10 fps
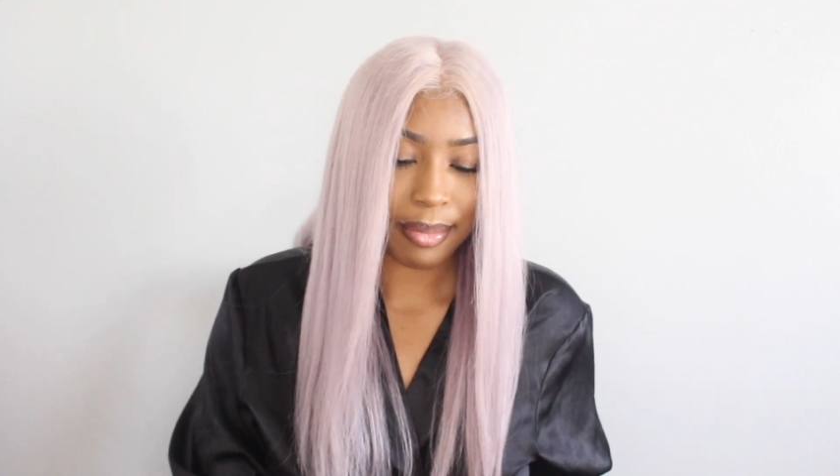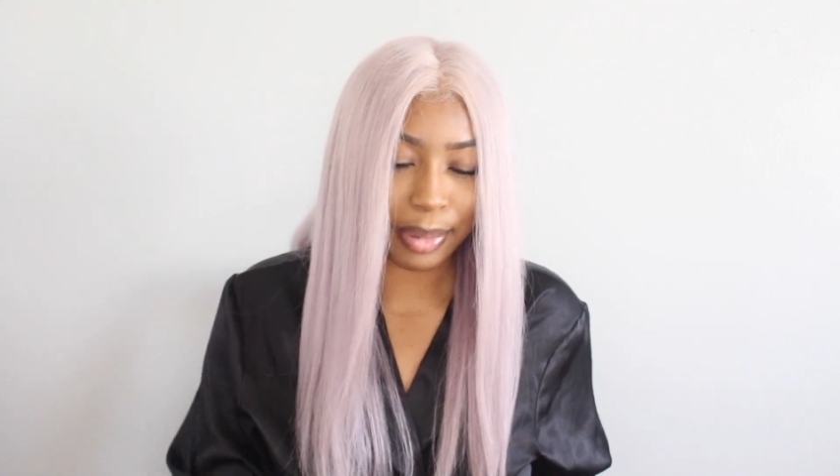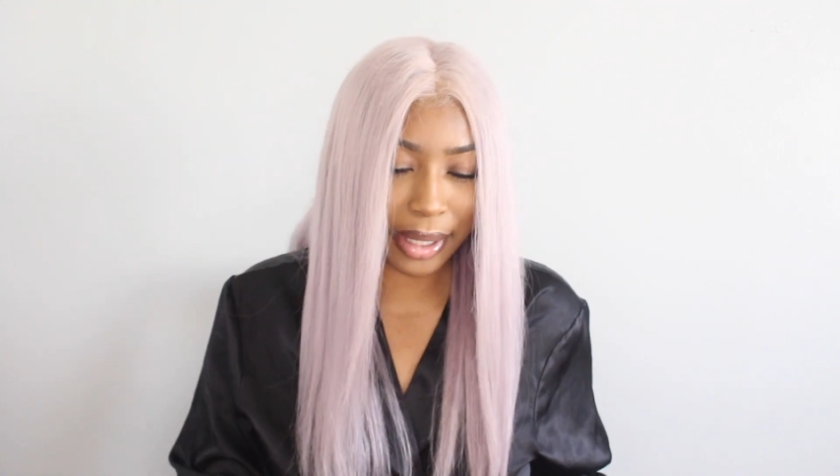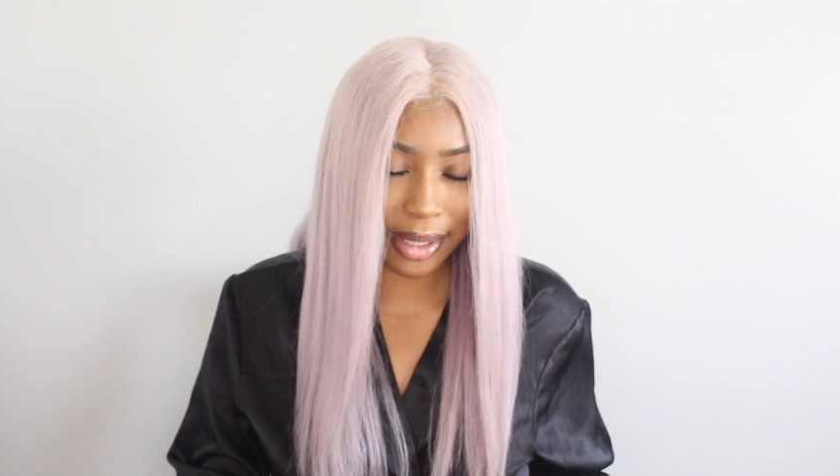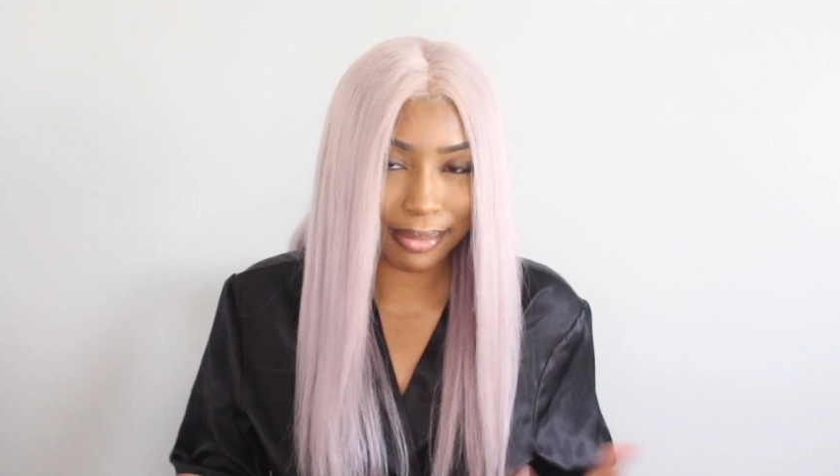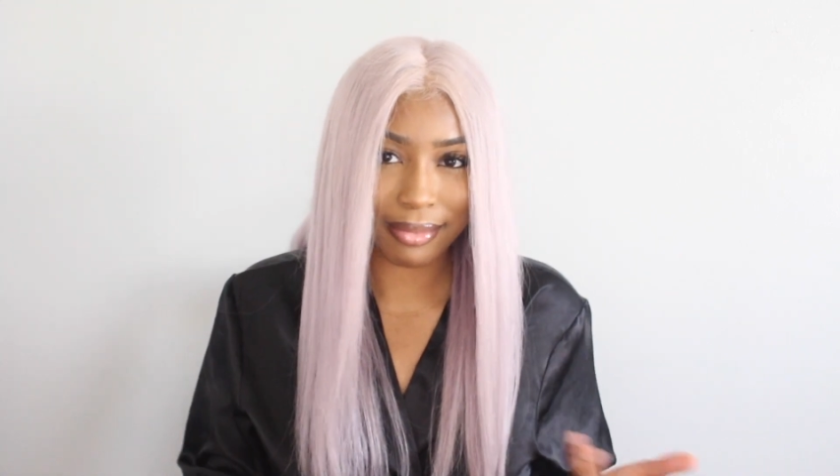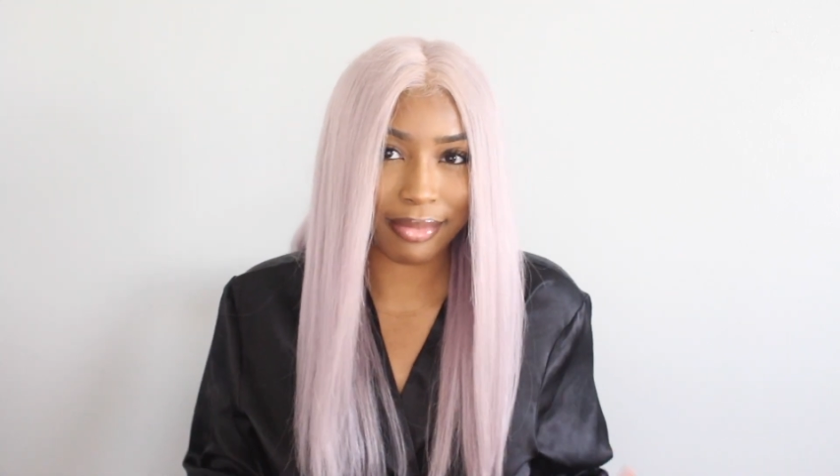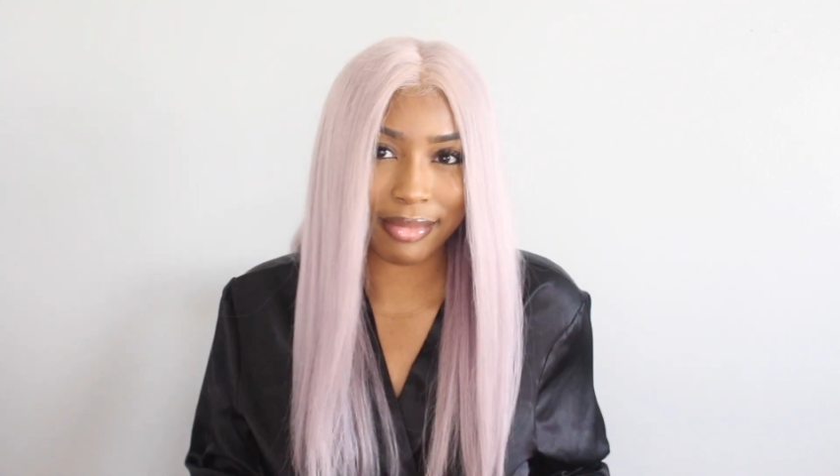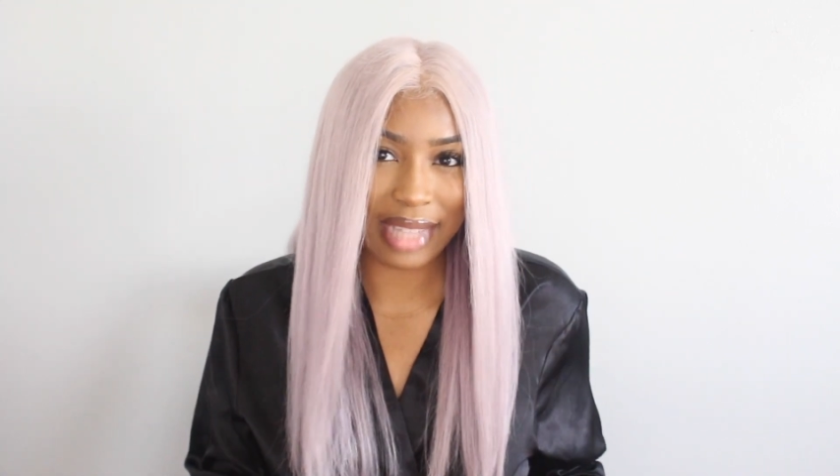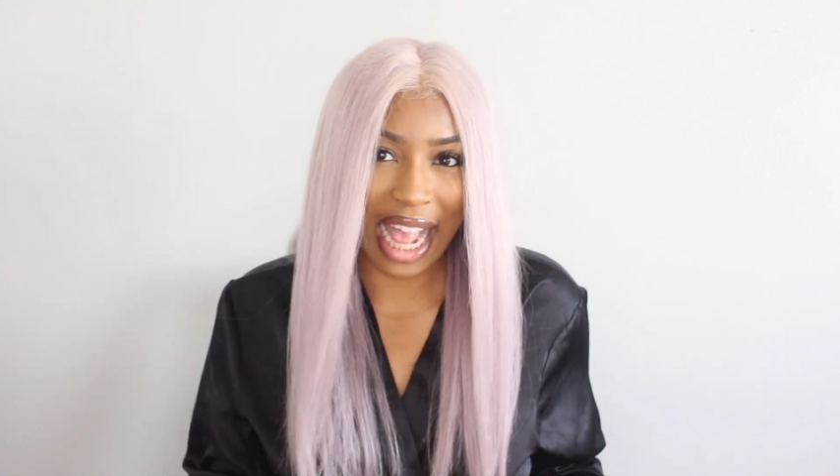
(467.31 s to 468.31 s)
but
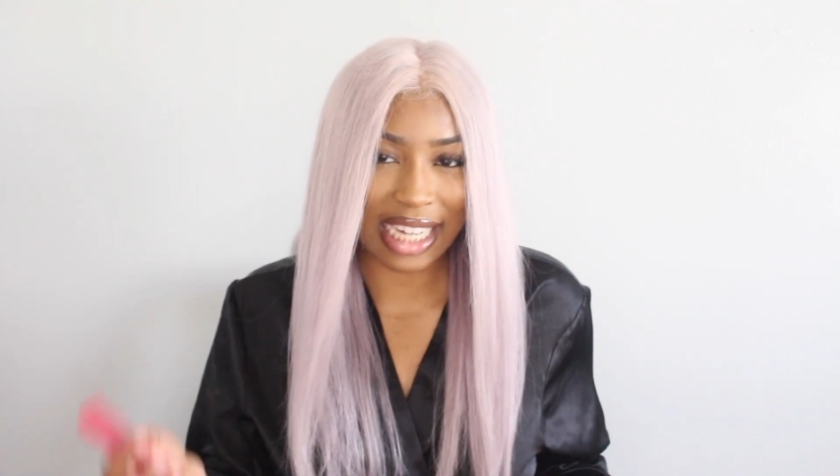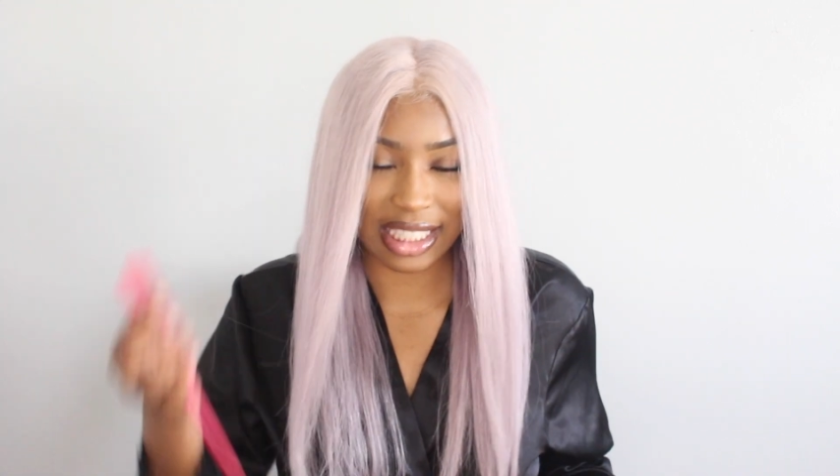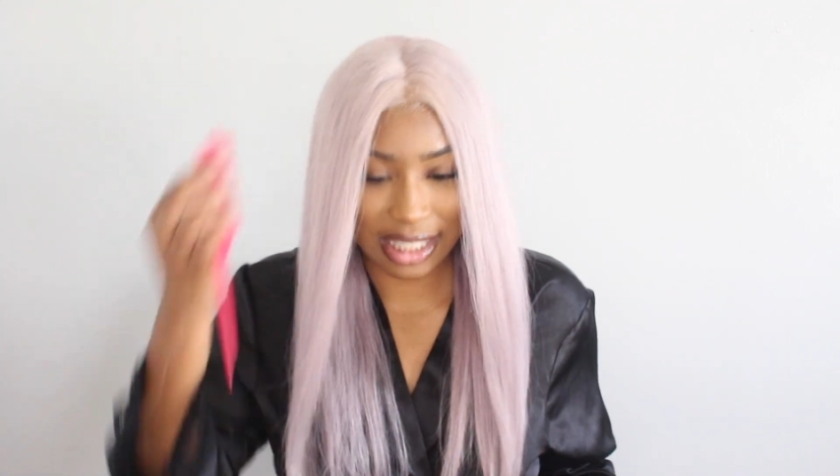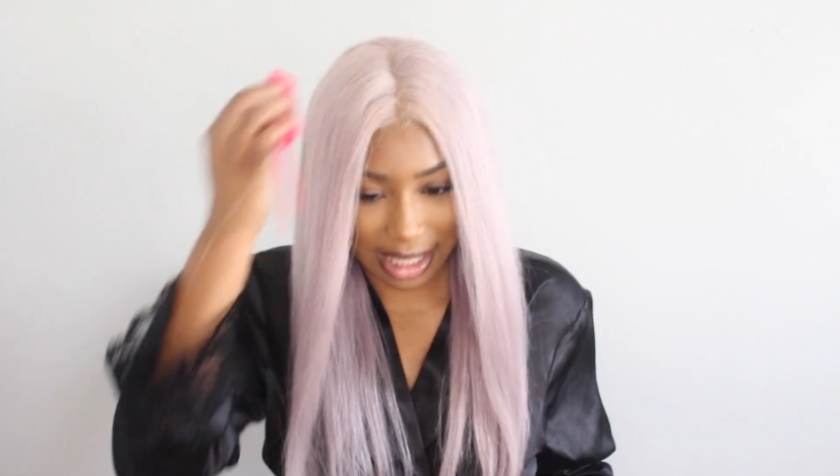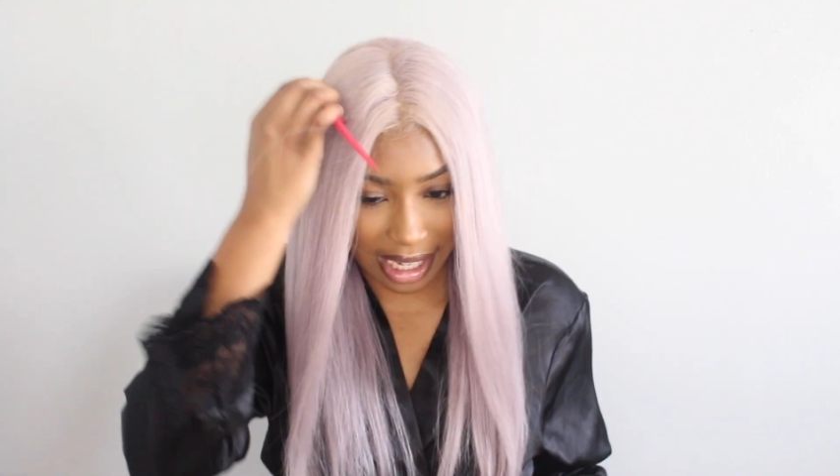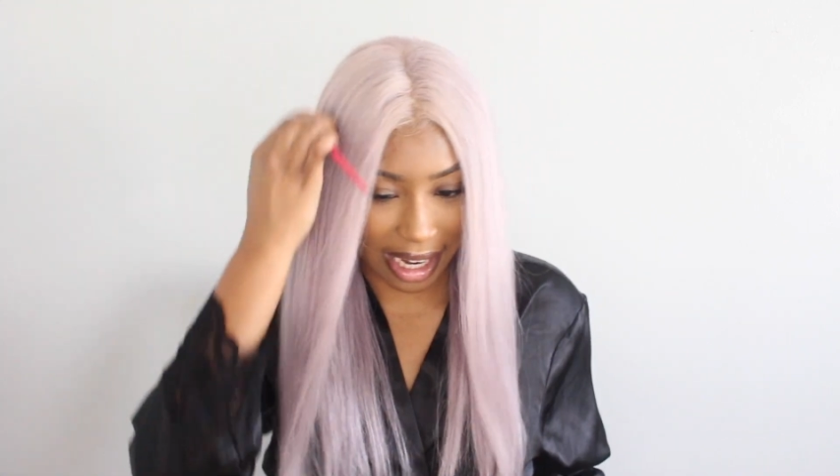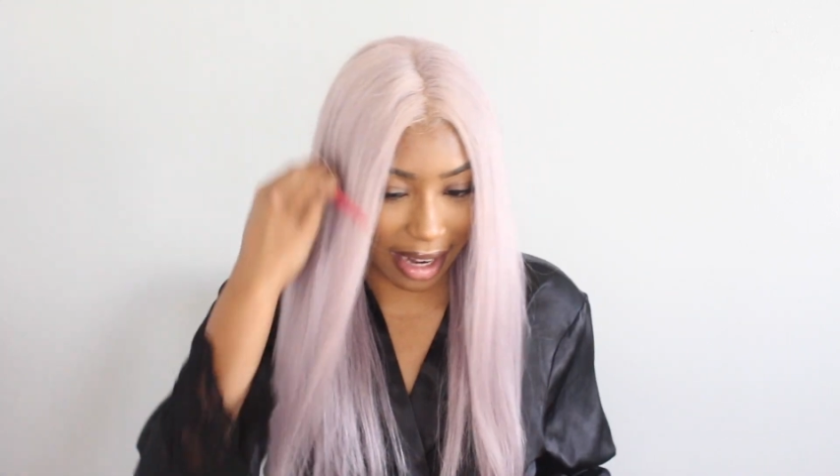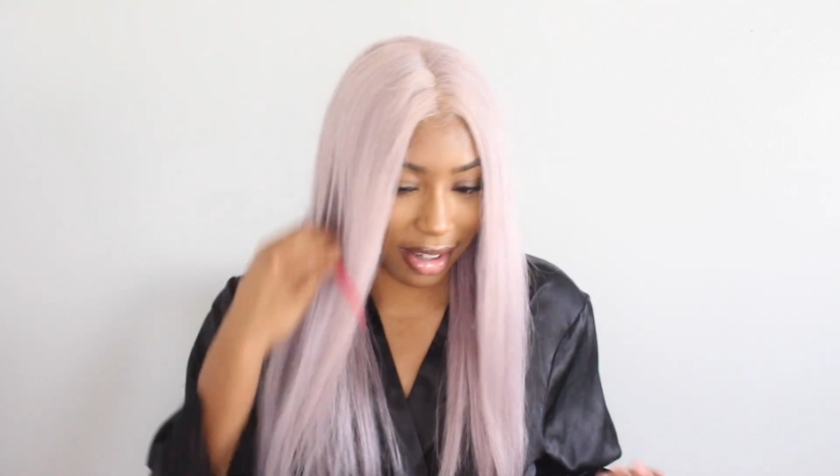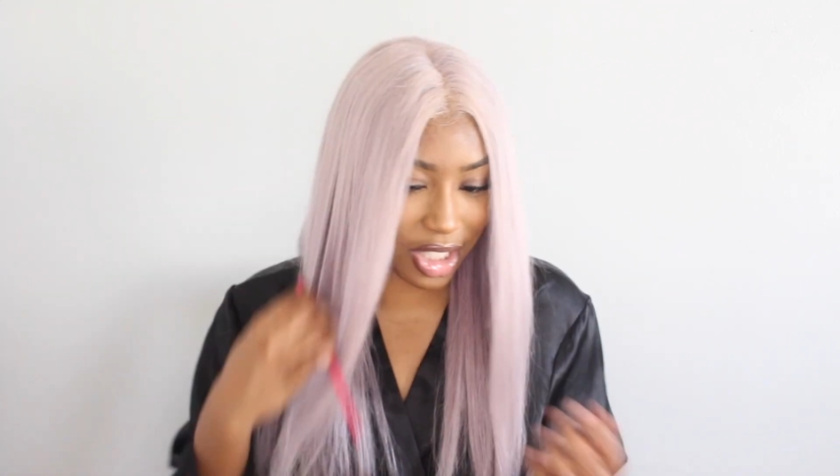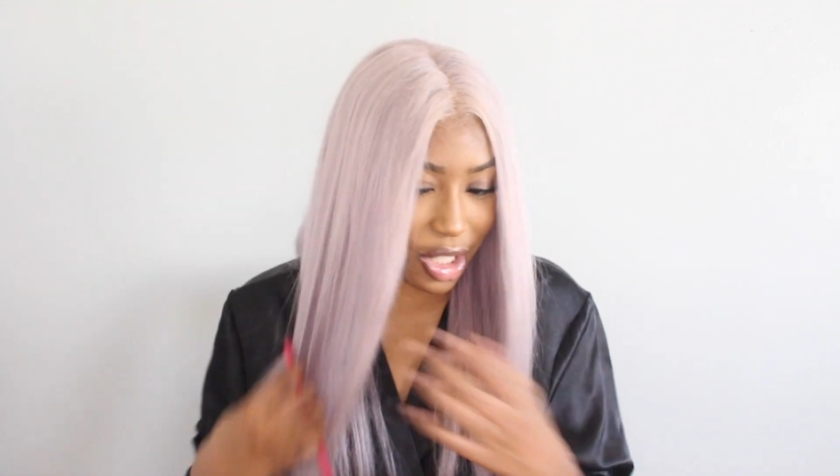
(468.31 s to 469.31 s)
I just let
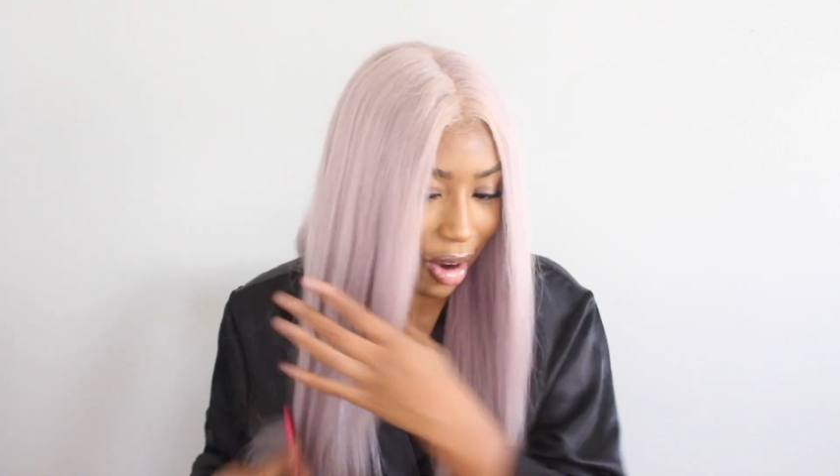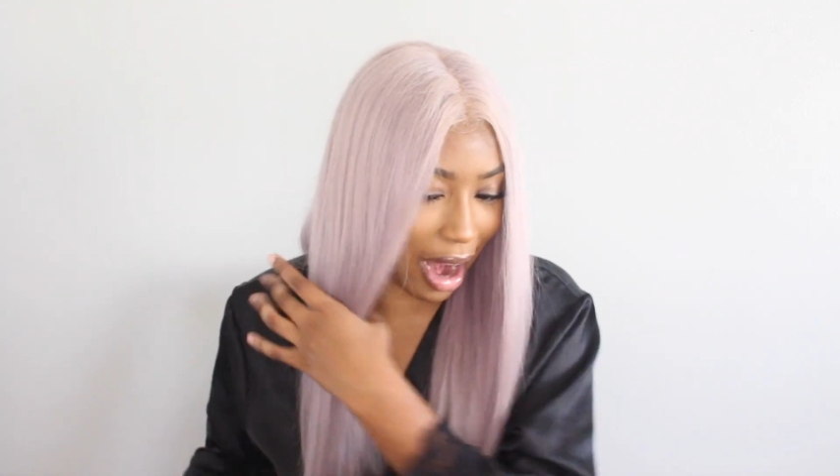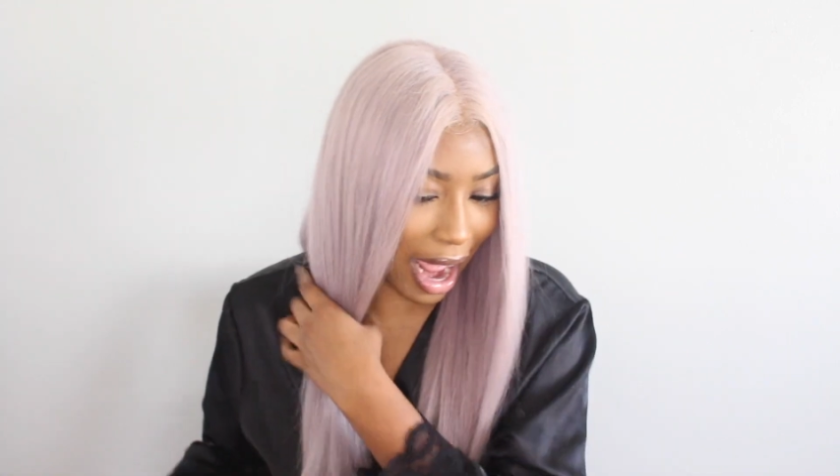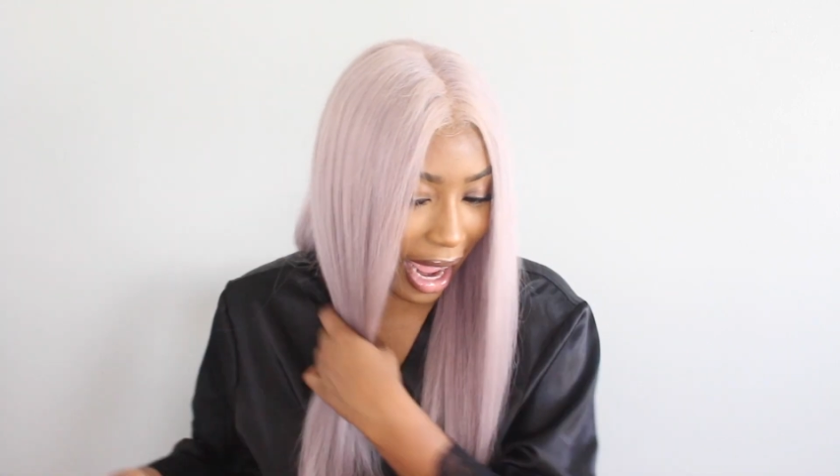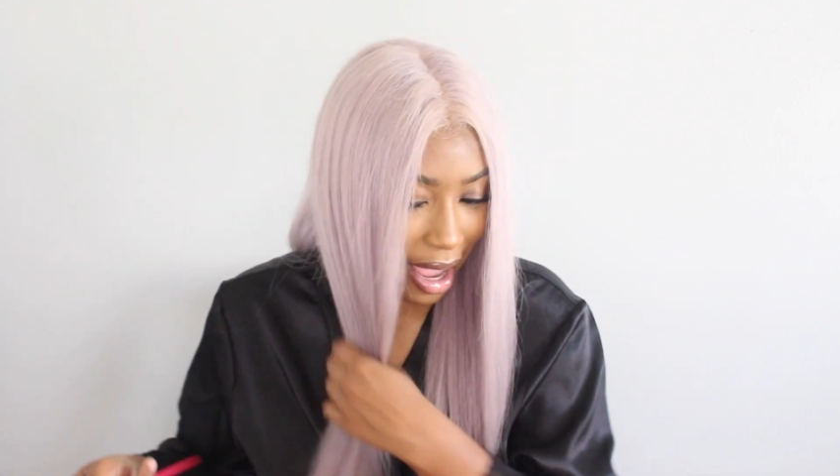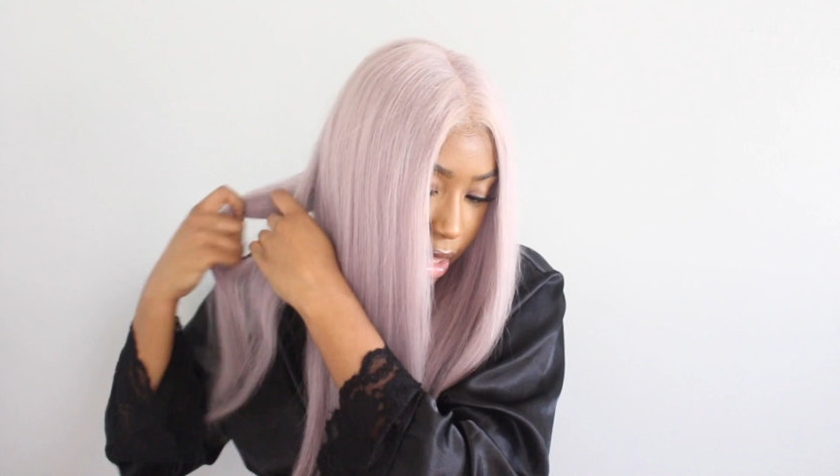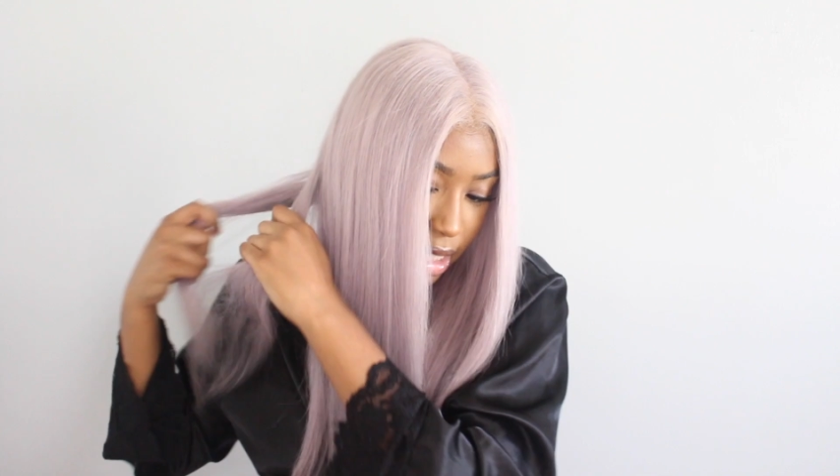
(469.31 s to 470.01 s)
it air dry.